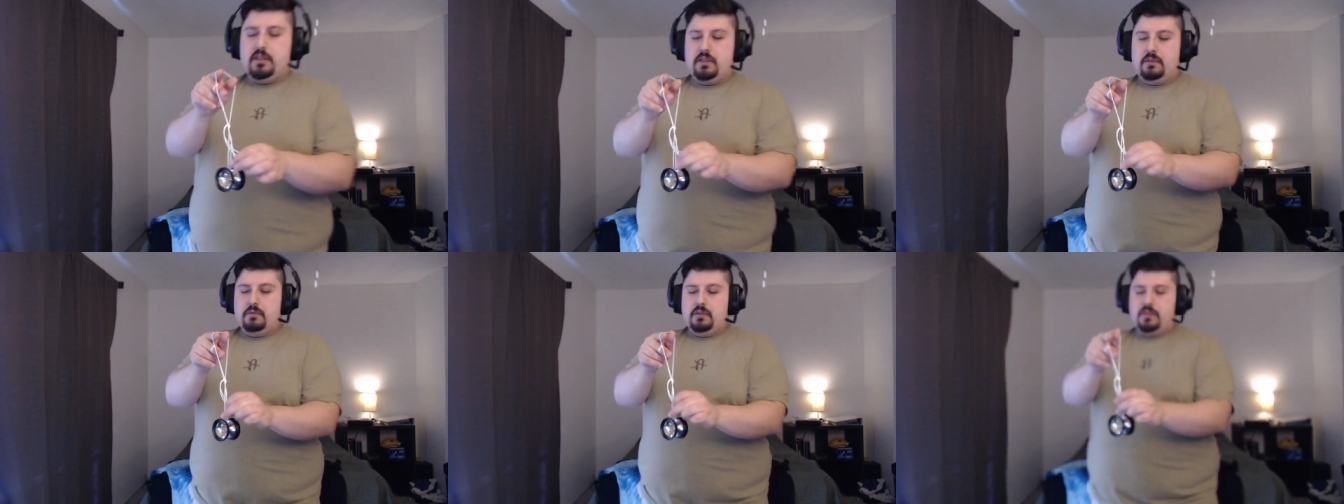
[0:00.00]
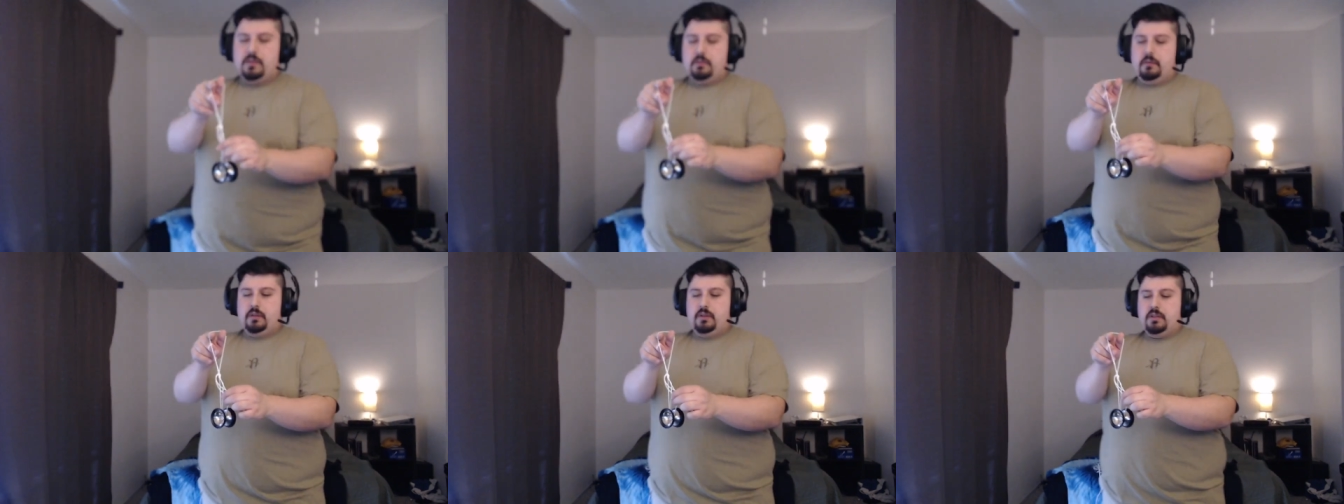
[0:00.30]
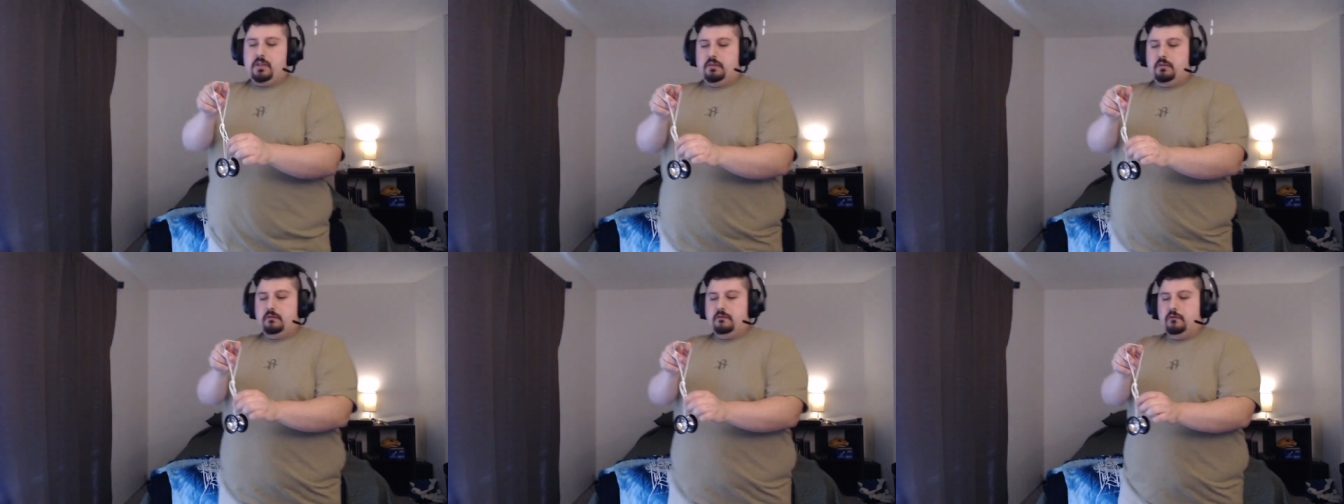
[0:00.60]
what's going
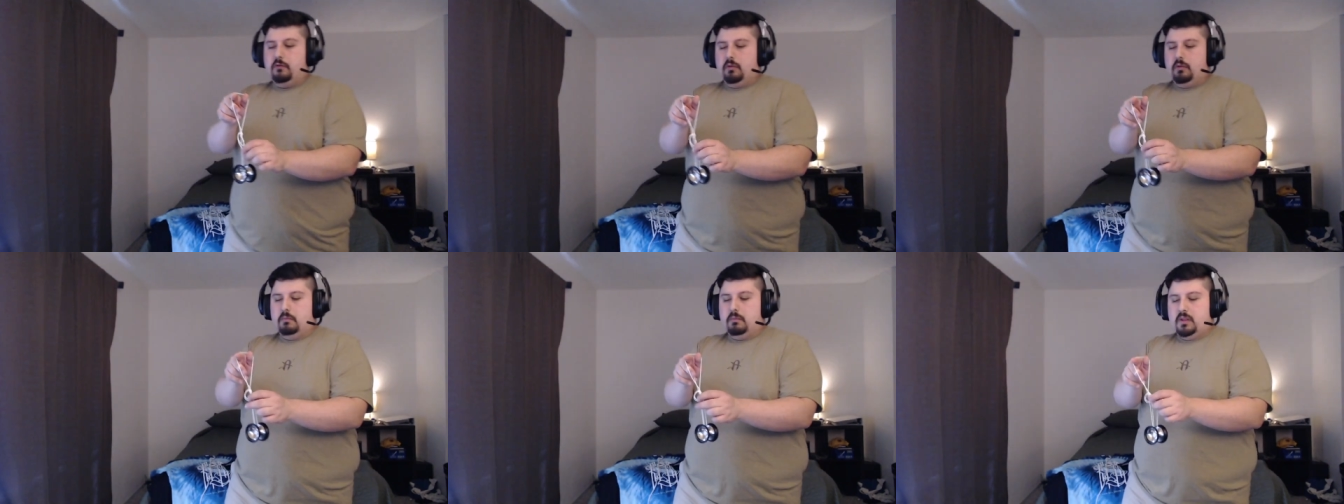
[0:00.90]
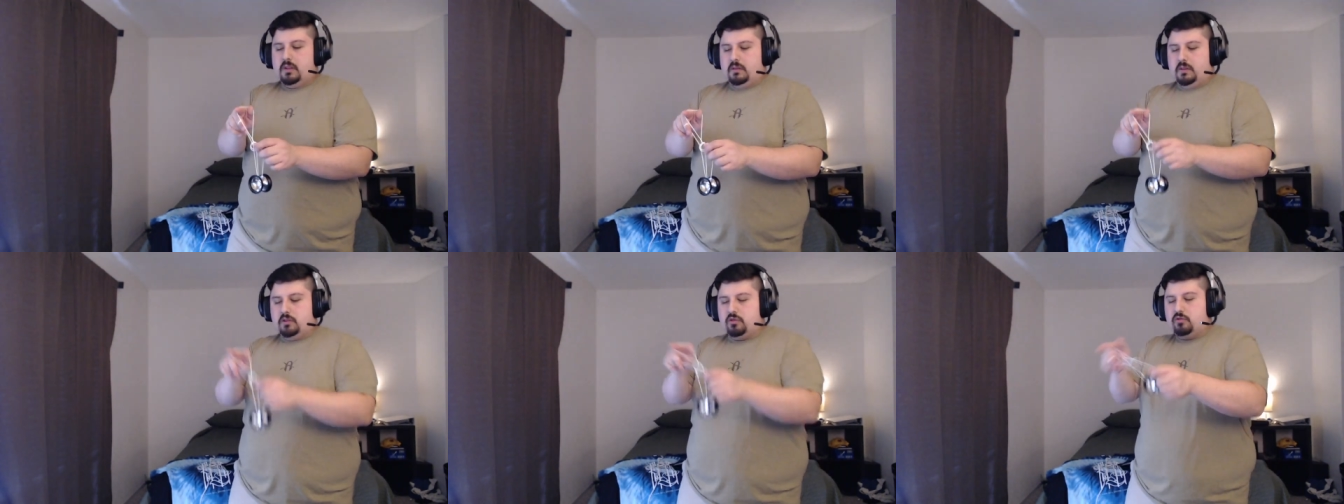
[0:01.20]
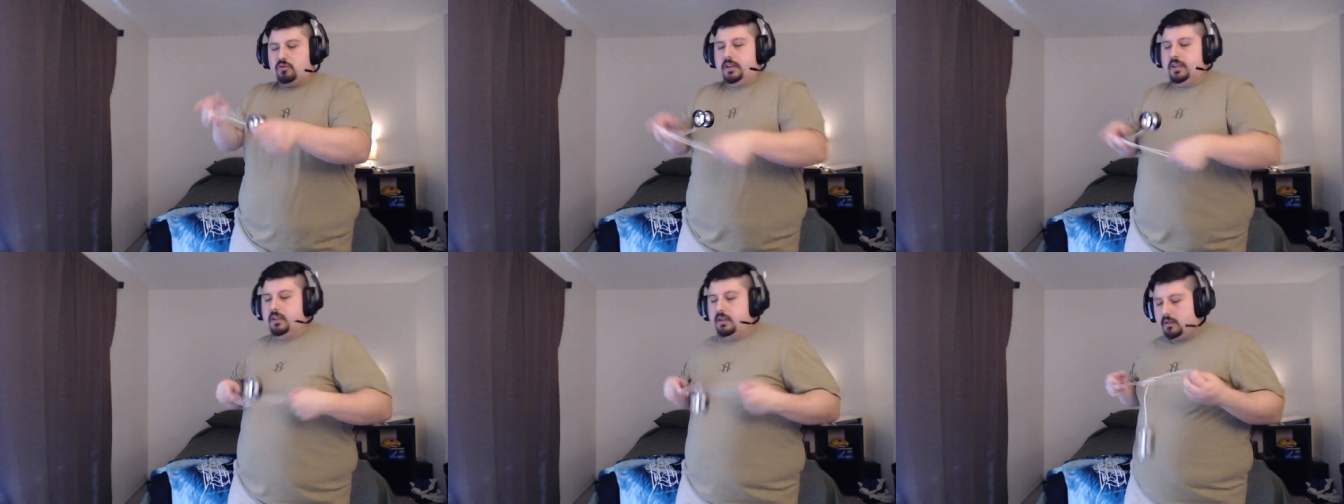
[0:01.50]
to form the
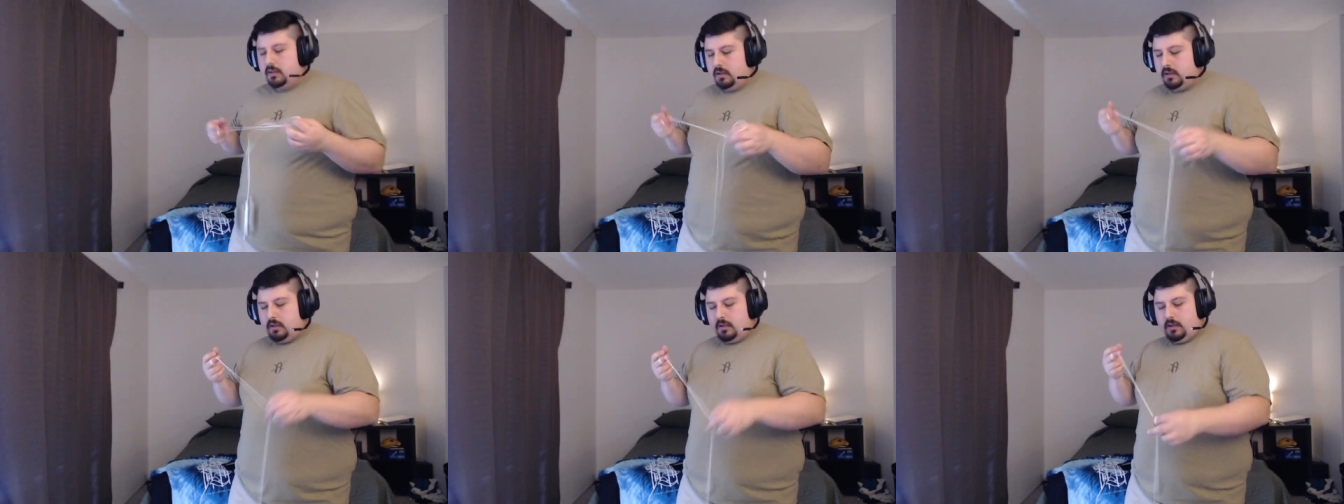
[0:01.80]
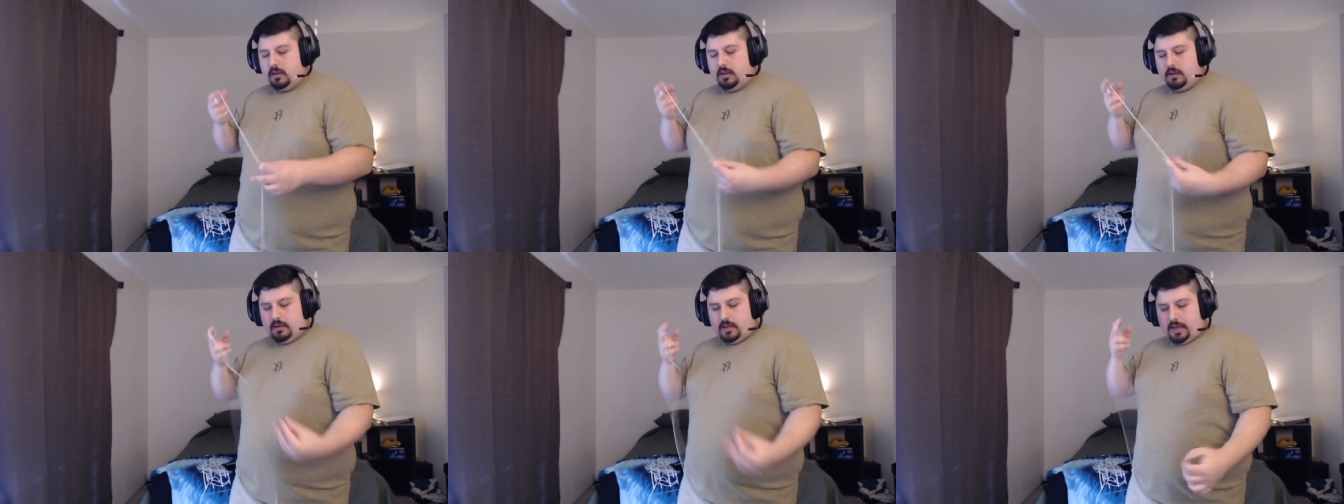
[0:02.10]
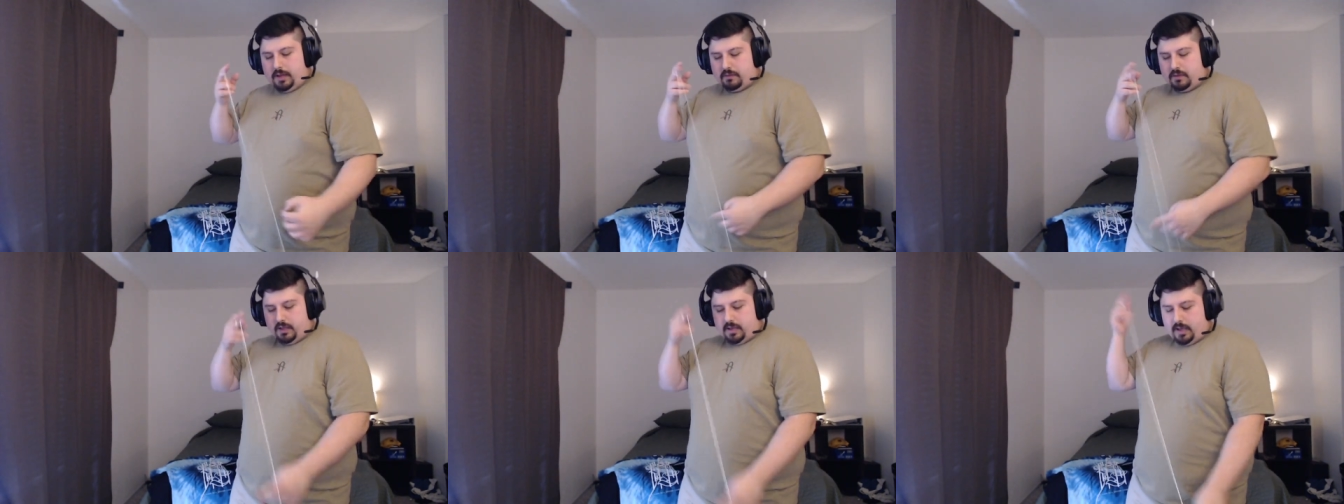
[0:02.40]
trick
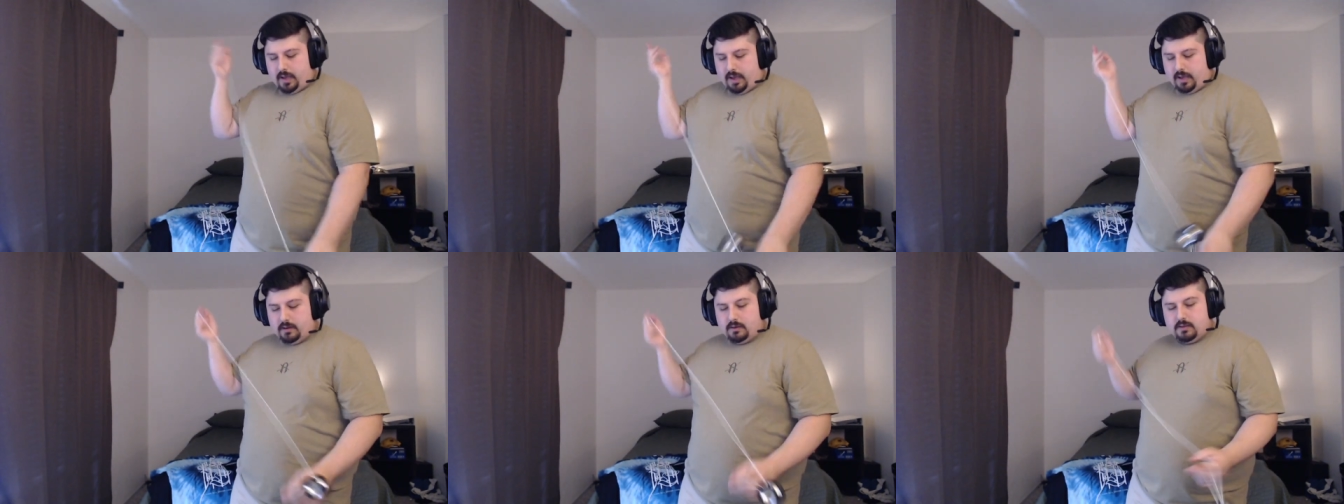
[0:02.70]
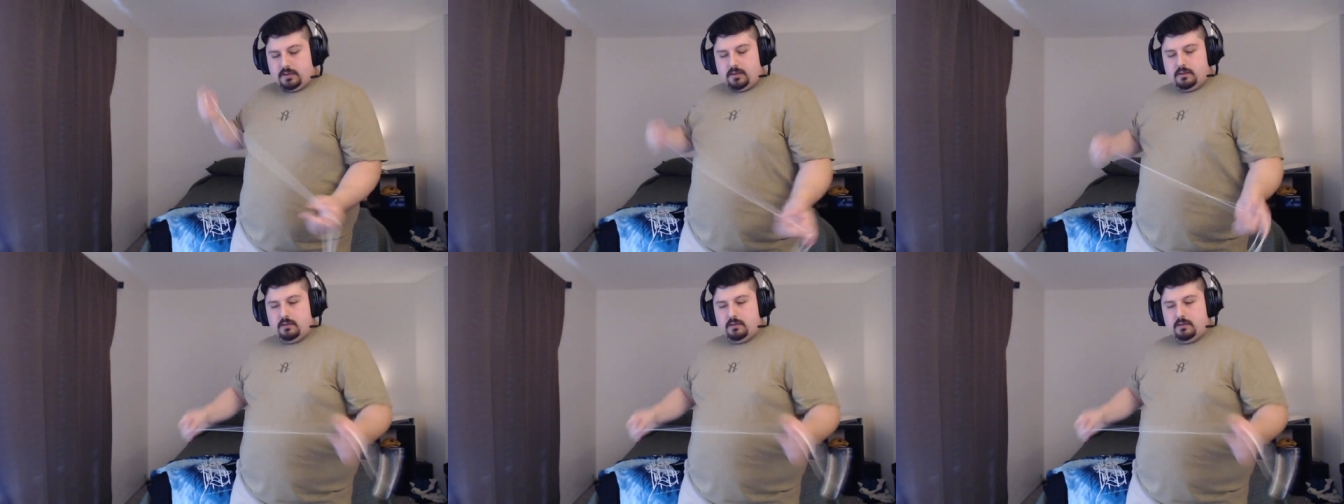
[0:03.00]
at the end.